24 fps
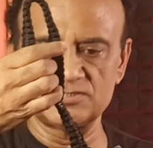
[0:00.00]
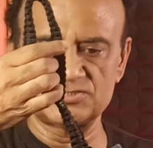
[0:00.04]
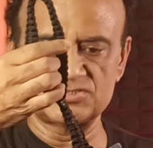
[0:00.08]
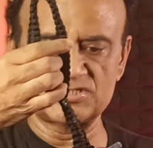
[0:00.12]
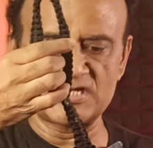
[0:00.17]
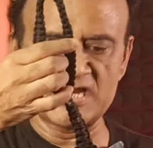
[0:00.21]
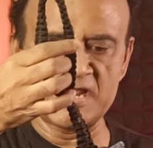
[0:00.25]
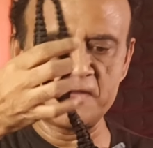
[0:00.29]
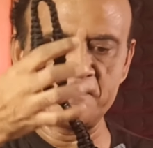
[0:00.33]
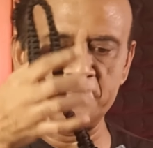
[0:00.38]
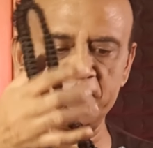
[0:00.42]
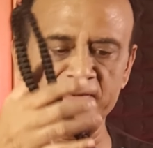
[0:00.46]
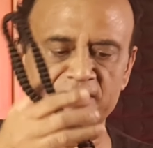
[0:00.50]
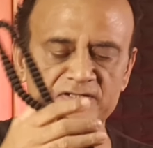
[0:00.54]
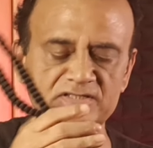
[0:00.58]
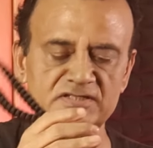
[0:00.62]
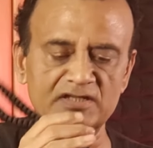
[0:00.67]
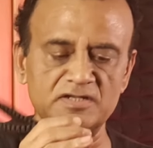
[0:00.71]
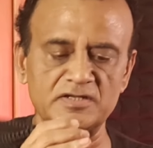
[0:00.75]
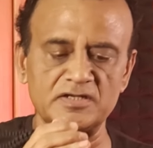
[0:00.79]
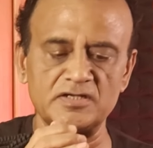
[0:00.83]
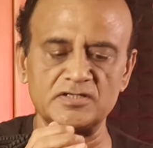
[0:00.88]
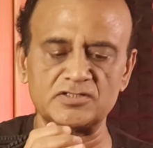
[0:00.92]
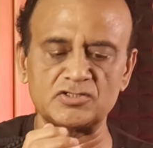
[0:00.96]
strap at
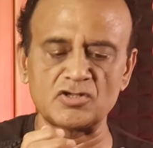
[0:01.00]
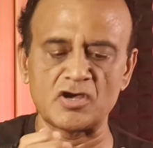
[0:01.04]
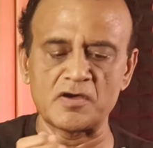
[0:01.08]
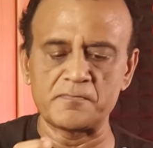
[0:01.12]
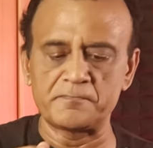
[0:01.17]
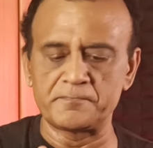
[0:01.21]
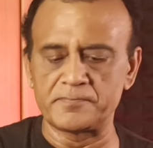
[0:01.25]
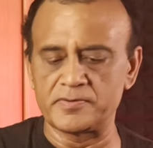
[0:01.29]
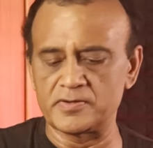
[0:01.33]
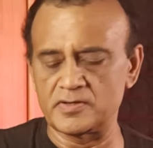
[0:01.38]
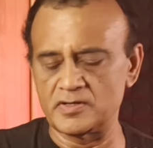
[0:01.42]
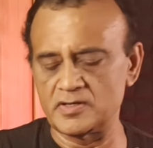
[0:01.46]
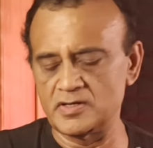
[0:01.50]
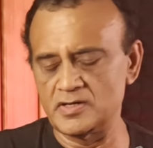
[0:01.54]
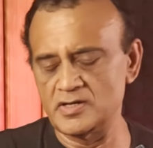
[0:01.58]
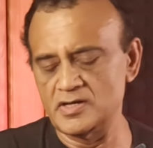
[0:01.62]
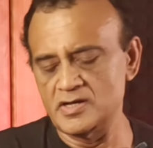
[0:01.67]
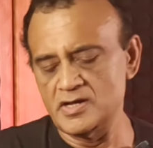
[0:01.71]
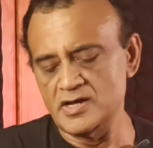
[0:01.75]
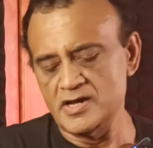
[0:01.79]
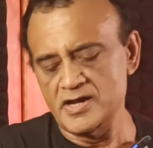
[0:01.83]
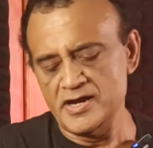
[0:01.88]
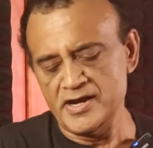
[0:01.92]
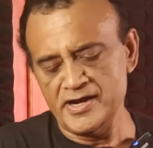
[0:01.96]
the top,
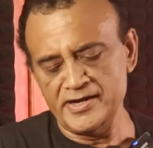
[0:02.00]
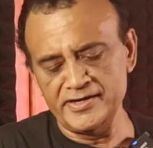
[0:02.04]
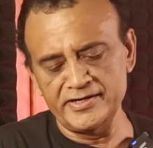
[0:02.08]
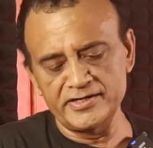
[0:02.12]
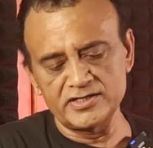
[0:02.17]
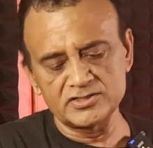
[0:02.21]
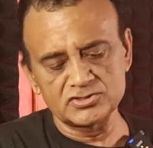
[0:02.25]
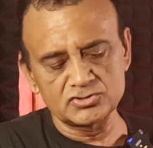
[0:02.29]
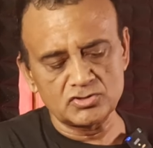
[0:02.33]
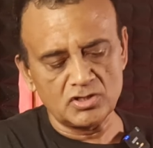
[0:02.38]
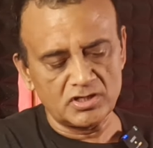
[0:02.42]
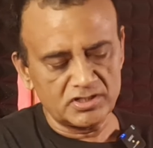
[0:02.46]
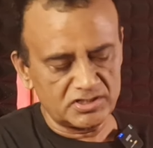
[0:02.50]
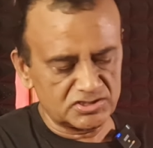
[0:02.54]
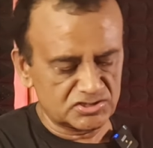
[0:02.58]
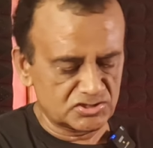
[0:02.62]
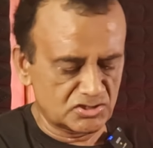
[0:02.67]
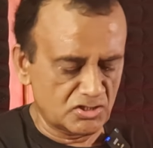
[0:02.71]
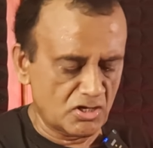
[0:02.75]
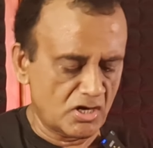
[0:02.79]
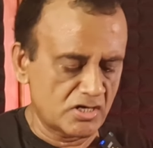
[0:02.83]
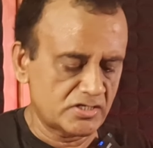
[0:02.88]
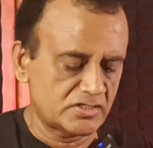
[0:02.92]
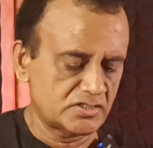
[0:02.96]
and it has got a
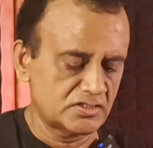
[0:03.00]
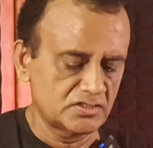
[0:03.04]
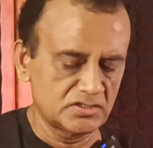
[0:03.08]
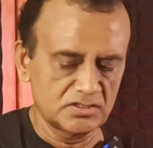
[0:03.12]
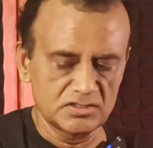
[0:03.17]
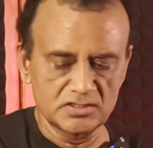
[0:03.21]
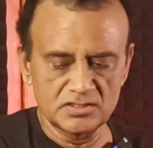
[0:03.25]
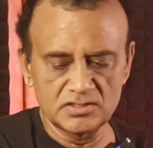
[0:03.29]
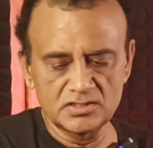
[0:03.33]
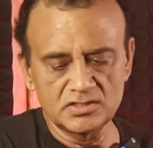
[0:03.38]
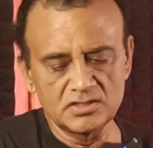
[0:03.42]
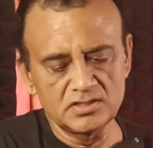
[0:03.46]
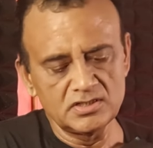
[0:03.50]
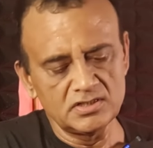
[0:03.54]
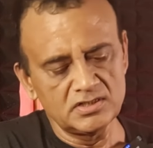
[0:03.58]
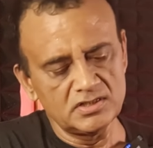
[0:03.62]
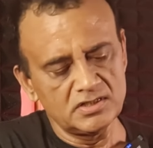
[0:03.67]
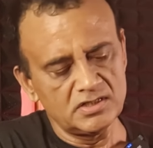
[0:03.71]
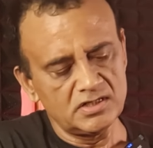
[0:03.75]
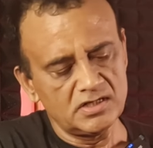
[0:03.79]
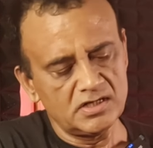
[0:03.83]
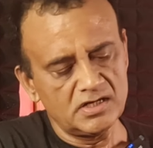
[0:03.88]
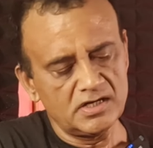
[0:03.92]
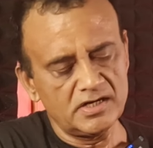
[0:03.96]
slot
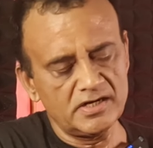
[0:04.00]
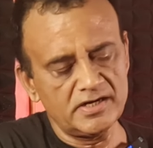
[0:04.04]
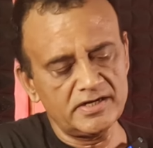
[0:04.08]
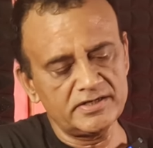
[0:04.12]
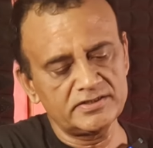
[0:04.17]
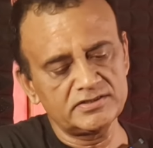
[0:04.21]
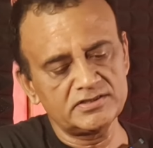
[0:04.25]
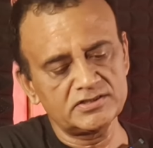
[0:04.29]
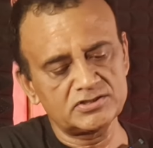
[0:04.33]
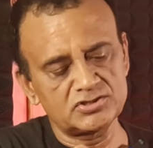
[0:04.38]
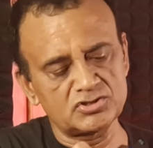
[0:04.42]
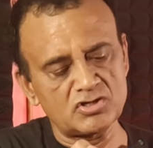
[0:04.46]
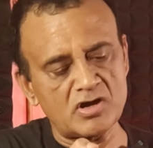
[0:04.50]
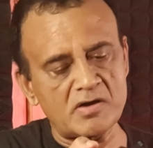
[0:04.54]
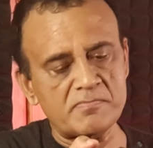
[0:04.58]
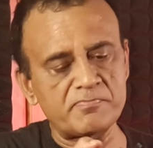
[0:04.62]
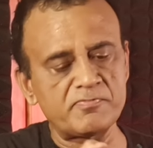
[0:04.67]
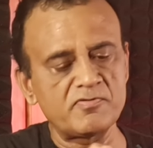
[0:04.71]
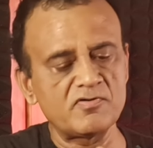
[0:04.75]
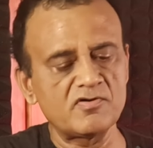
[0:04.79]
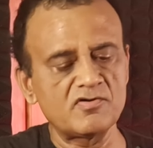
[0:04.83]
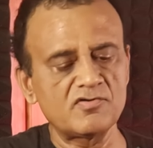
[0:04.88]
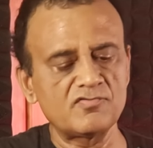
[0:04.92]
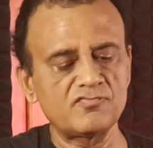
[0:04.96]
at the
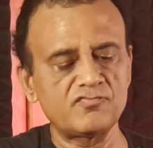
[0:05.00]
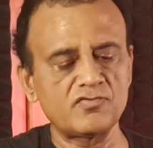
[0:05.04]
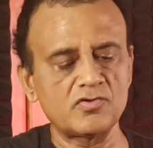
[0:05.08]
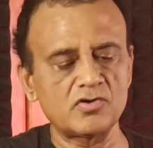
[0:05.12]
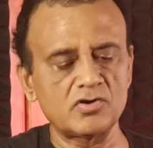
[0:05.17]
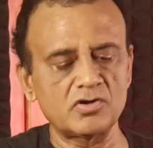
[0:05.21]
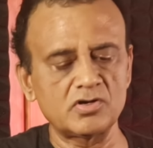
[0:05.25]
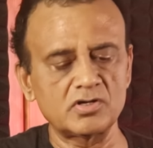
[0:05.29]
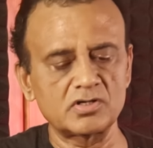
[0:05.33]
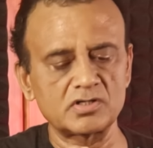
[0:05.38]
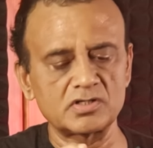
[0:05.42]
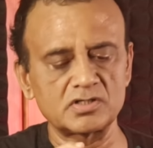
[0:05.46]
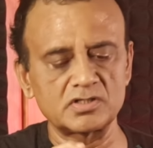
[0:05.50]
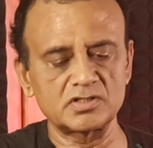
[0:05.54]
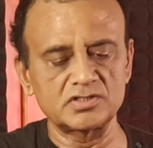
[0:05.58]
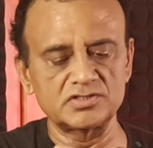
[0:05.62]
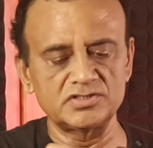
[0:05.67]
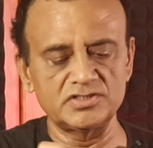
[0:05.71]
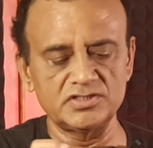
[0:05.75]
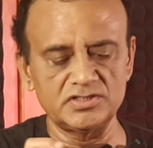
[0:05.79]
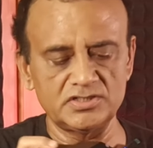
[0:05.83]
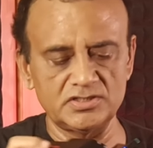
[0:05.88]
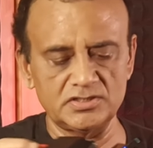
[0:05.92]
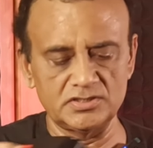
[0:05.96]
top for
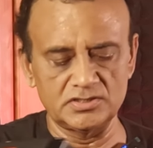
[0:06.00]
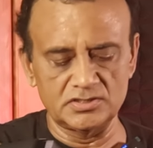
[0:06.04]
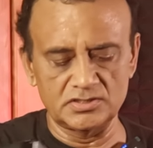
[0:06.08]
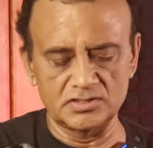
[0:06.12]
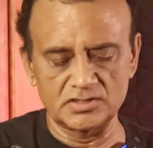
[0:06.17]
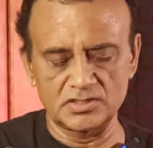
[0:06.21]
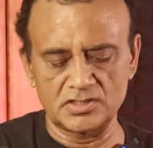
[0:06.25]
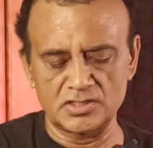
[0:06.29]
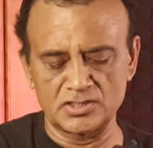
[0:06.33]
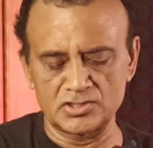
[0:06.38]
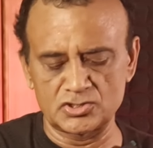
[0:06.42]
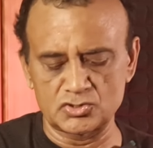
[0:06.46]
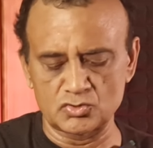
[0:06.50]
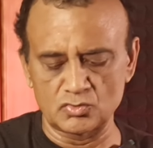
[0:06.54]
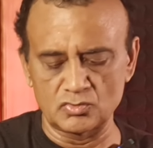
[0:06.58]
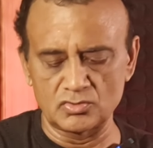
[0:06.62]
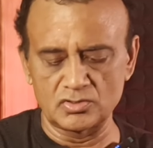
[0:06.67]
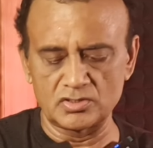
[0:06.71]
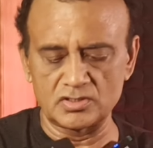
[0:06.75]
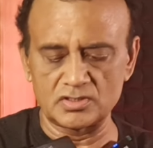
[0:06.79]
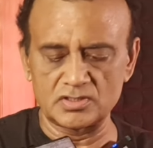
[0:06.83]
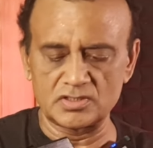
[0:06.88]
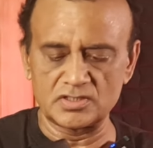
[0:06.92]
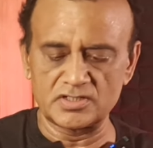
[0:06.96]
the
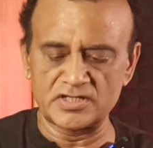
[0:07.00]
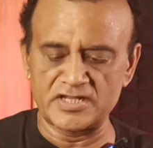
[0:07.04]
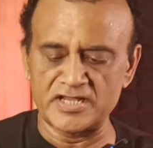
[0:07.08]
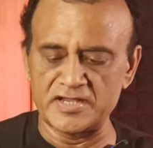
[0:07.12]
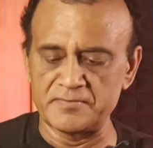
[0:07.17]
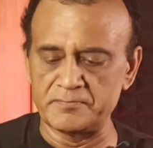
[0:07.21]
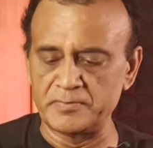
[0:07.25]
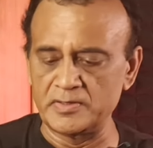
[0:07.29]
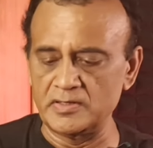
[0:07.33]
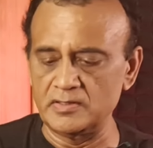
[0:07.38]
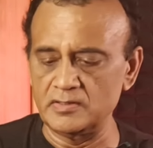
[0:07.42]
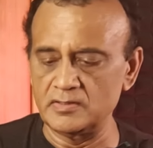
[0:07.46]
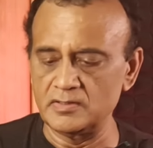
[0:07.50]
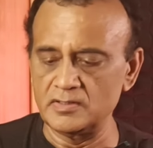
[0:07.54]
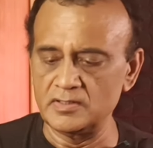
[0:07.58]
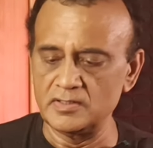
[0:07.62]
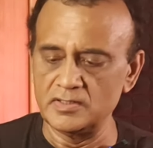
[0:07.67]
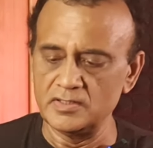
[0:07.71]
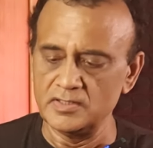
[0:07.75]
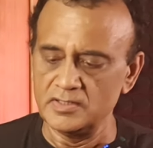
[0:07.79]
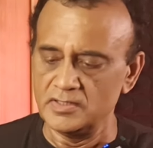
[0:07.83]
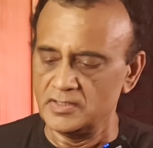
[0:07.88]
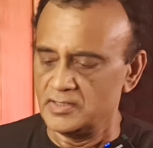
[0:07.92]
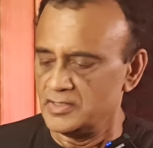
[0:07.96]
control cable,
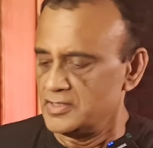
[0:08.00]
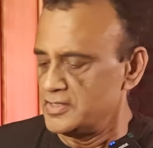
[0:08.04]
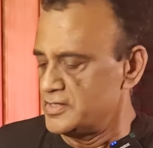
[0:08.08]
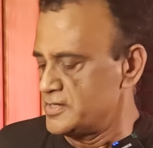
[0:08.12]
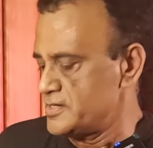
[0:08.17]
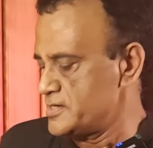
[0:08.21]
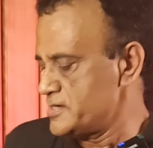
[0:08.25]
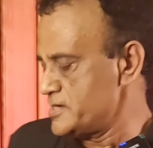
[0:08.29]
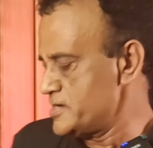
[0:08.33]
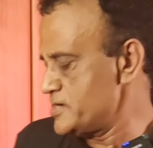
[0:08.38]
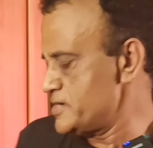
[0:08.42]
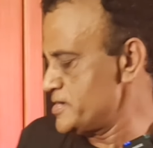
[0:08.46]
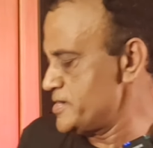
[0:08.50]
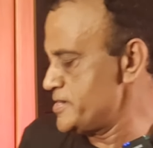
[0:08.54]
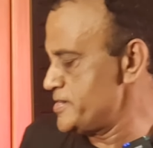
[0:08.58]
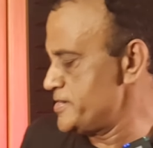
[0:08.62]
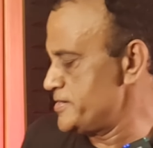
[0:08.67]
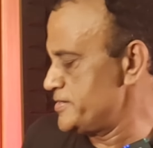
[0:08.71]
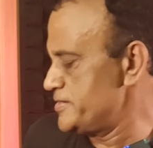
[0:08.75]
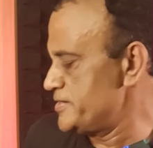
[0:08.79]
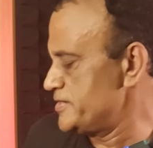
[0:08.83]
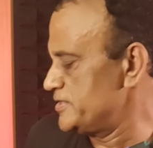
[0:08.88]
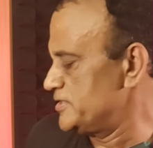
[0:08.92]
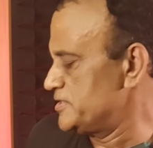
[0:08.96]

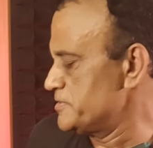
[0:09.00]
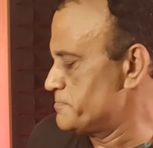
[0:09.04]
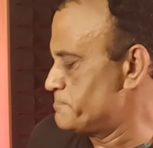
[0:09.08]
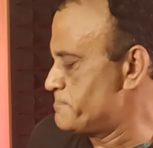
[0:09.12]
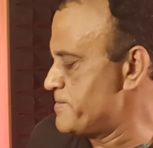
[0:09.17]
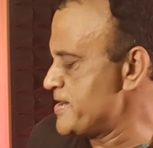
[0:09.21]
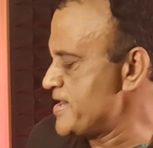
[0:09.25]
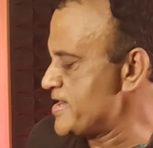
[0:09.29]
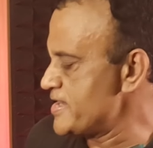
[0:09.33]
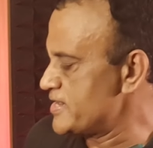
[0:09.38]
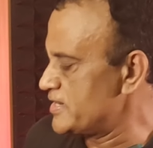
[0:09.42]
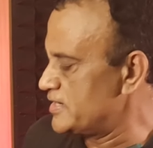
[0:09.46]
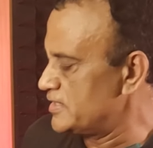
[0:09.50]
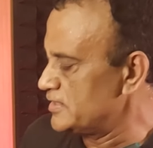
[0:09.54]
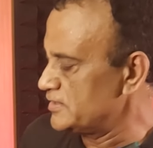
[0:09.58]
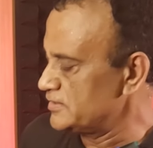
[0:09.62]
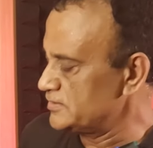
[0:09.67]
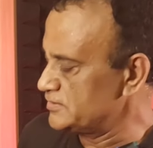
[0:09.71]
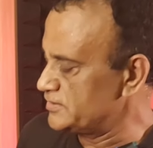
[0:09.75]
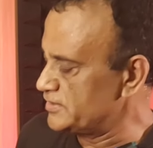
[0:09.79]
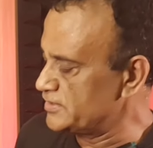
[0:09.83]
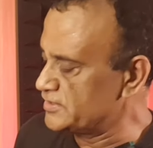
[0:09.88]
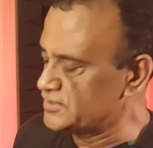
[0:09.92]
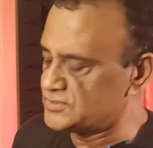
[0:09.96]
and at the back
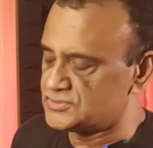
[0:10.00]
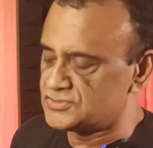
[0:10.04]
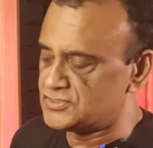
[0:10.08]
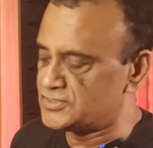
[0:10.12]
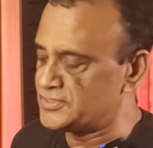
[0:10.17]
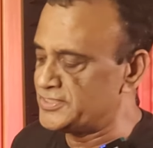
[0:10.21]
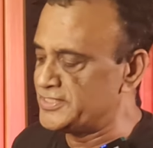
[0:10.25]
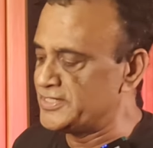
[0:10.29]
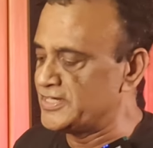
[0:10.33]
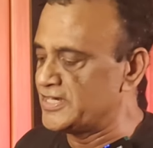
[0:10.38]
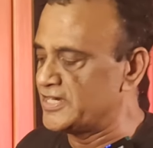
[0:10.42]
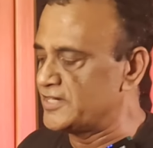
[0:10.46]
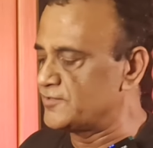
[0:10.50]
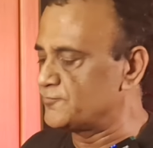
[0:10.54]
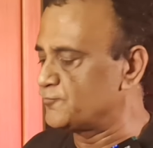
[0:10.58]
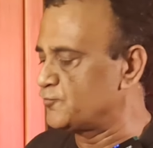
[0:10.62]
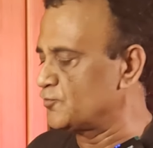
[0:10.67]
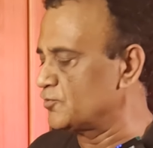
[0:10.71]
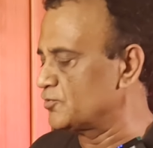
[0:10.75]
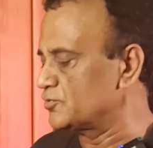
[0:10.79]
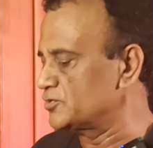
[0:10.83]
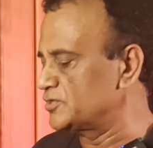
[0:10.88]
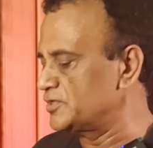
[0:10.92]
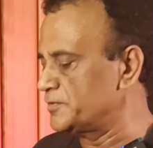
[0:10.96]
there is an inlet
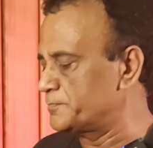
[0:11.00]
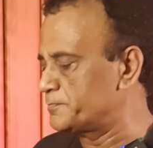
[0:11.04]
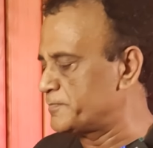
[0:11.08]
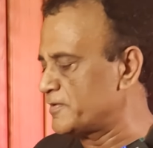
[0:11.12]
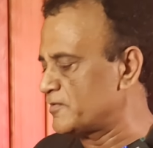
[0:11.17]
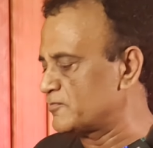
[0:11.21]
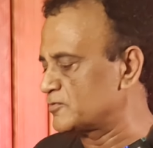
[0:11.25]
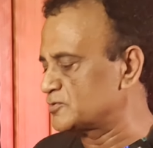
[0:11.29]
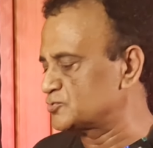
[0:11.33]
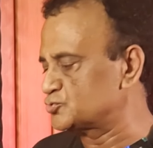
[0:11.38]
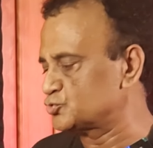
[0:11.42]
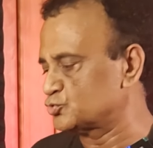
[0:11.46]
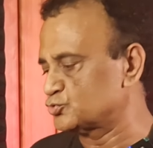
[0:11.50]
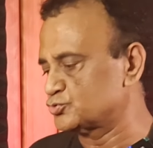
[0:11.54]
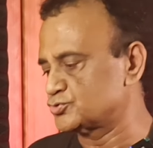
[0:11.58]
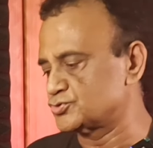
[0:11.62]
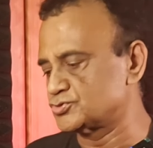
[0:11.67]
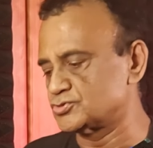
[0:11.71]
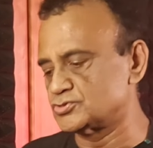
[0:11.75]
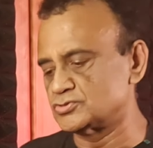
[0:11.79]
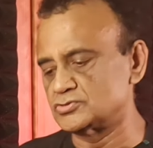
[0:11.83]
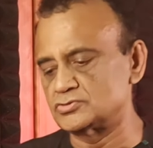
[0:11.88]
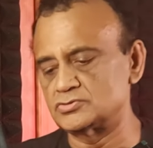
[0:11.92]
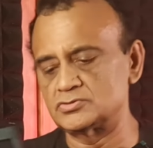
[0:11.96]
for the power
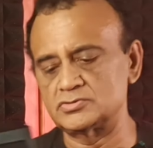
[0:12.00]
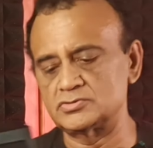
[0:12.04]
source.